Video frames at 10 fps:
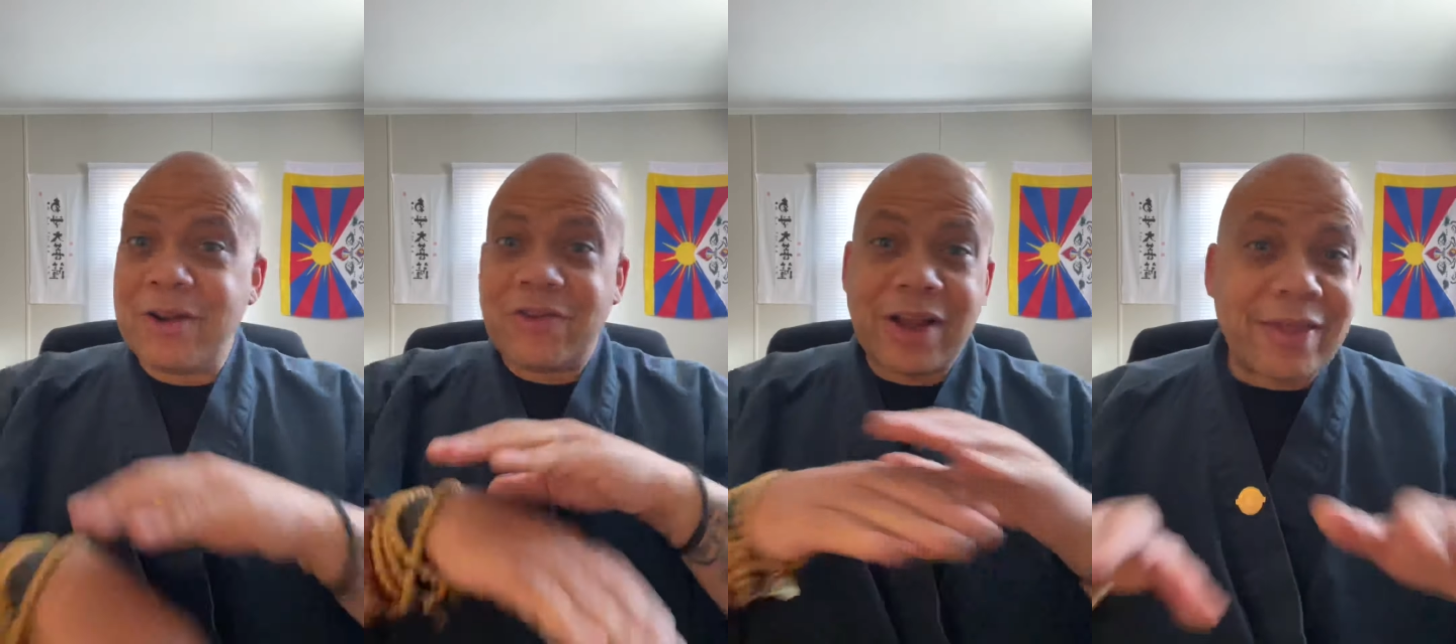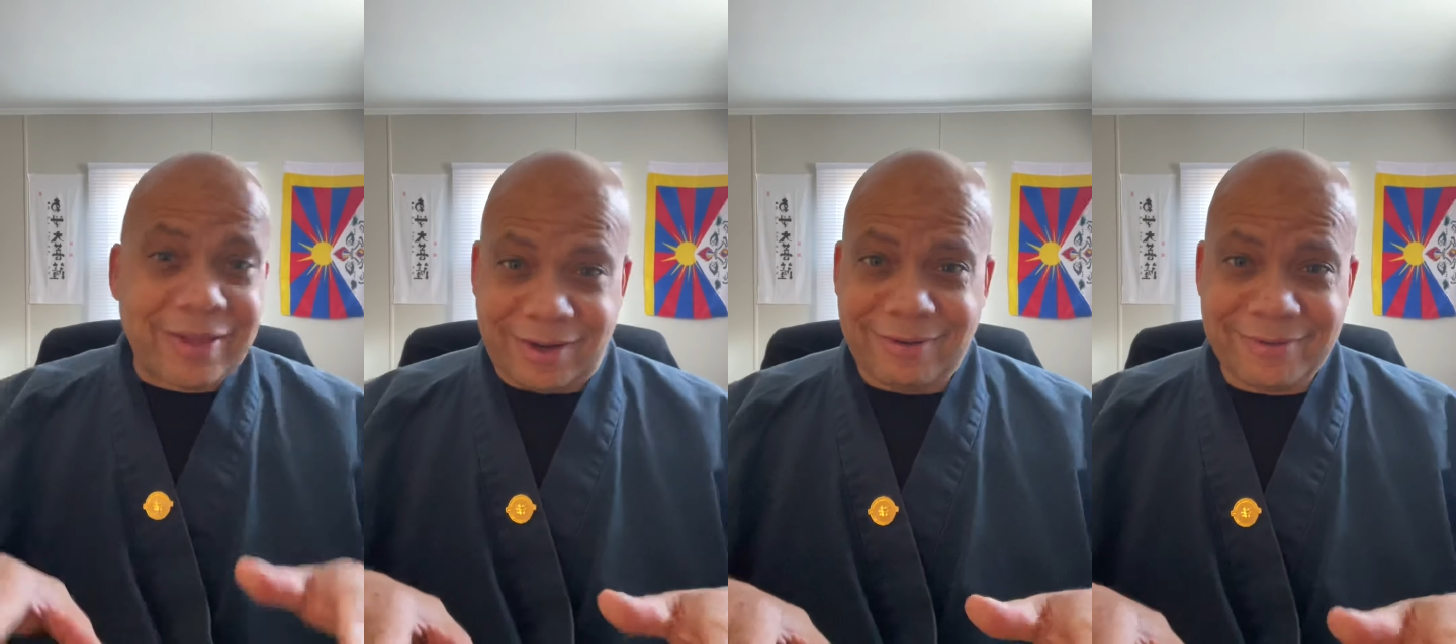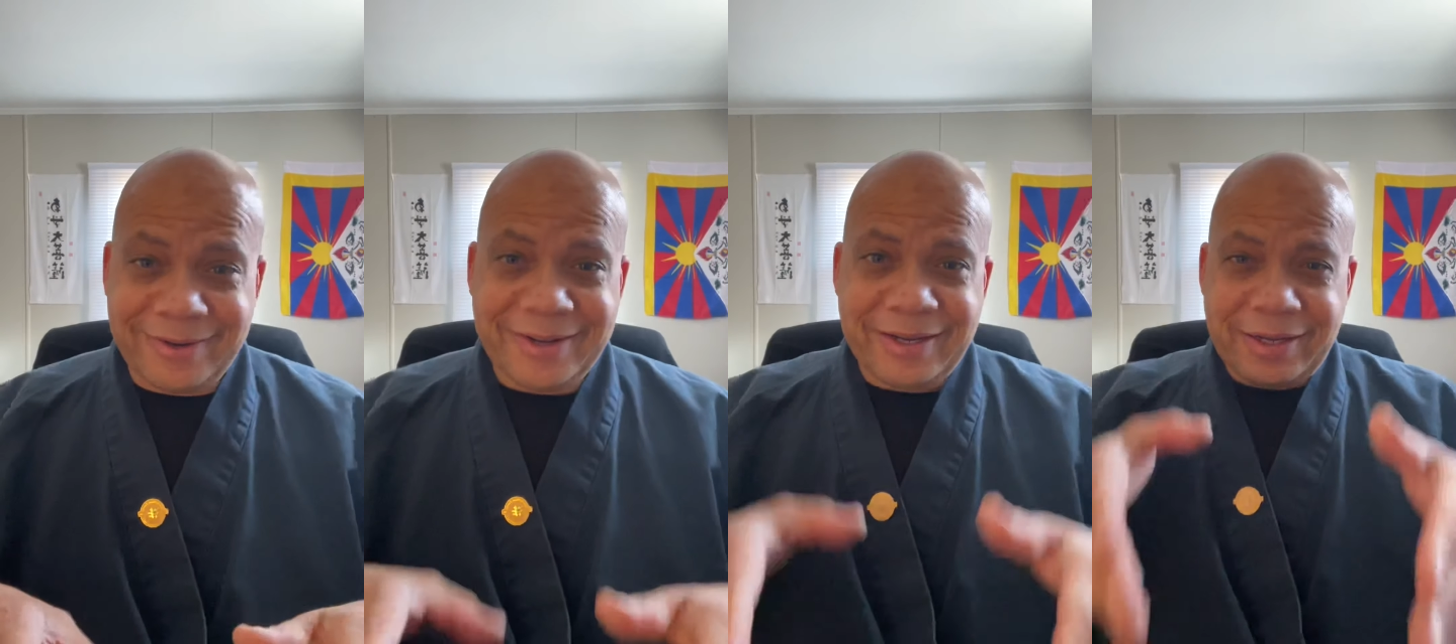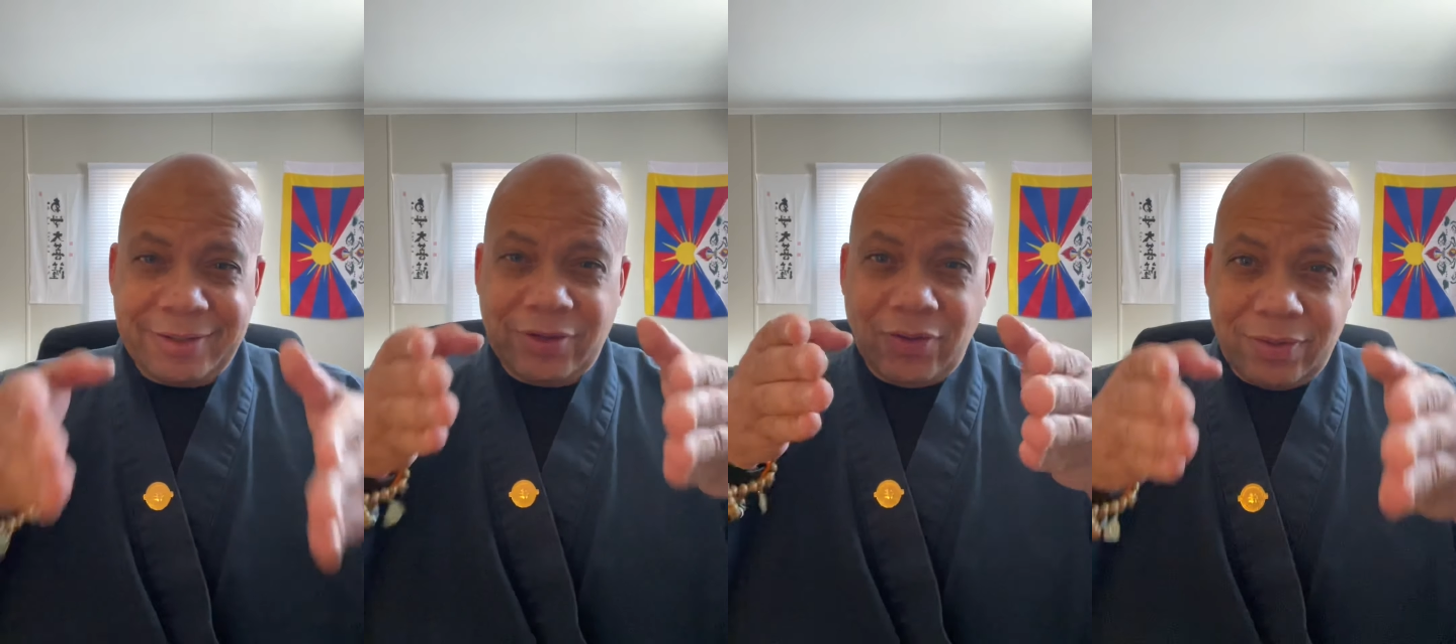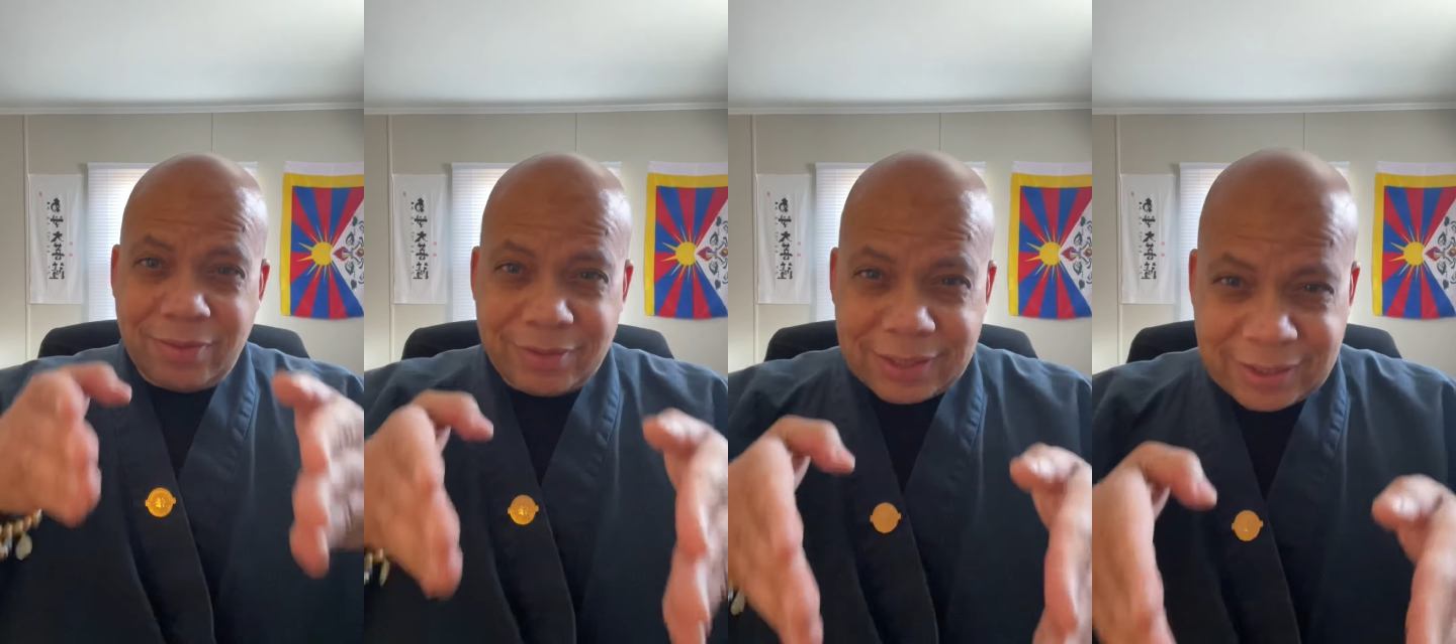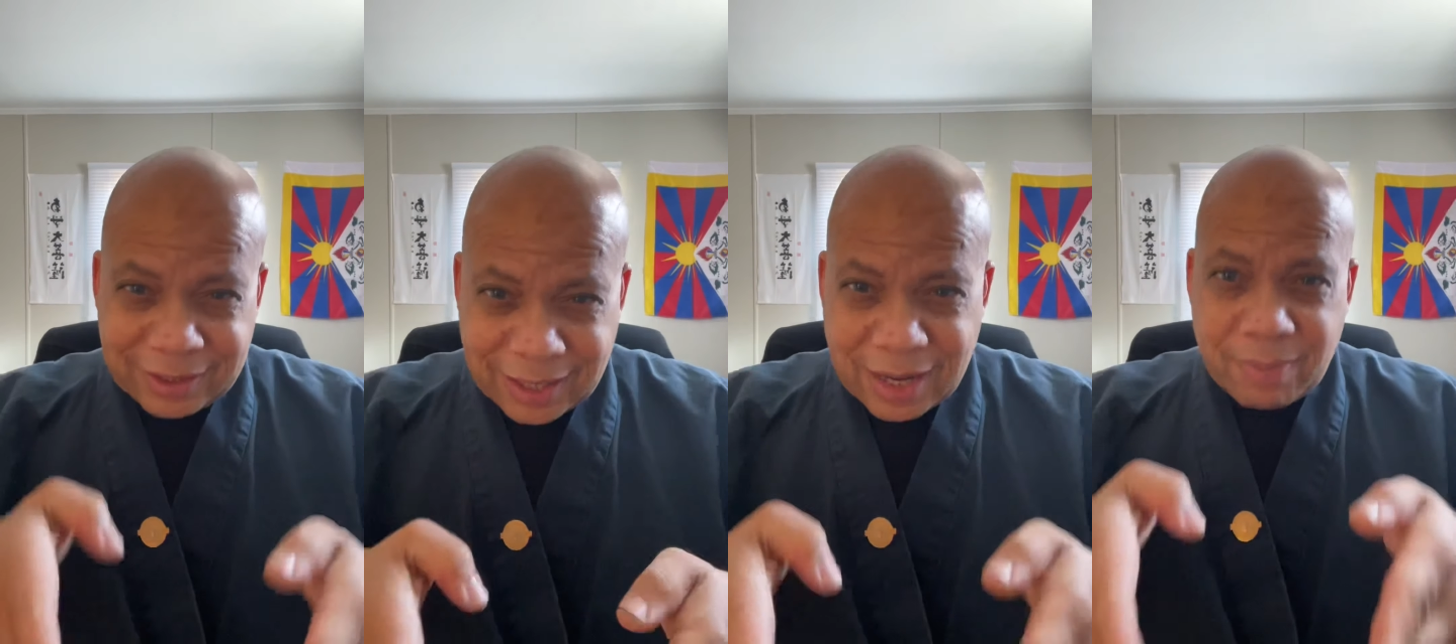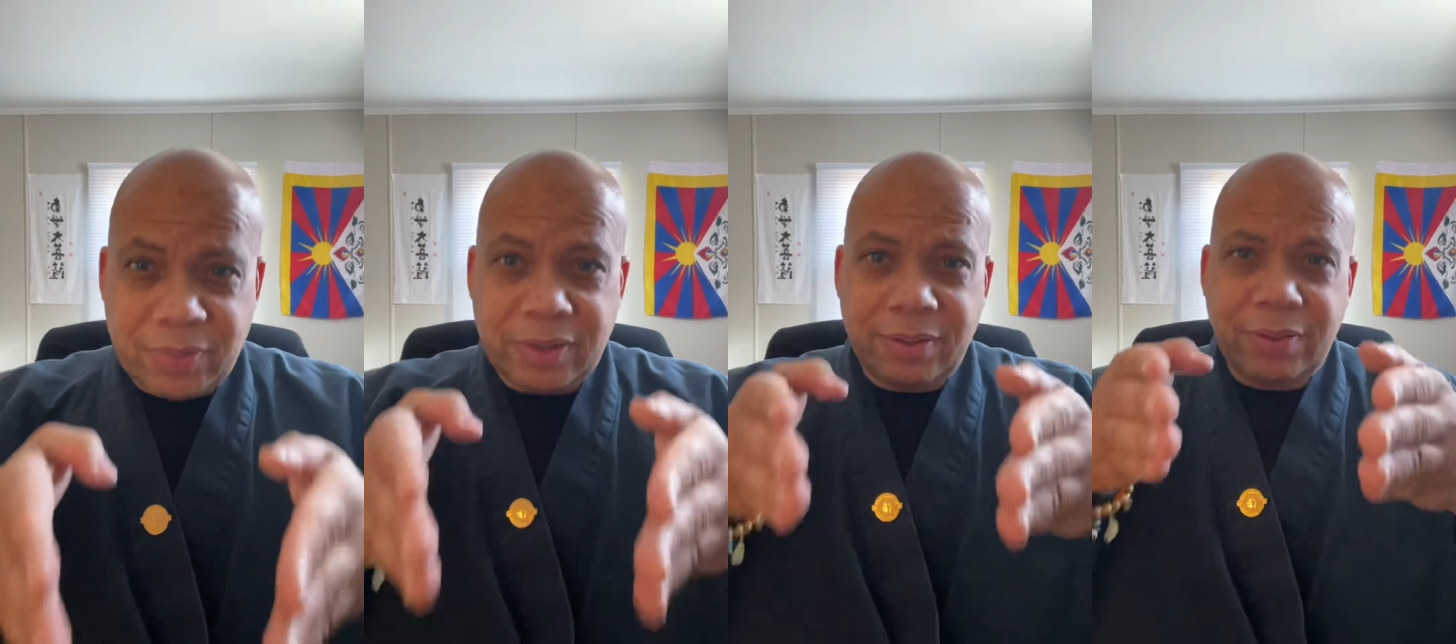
no nothing. Except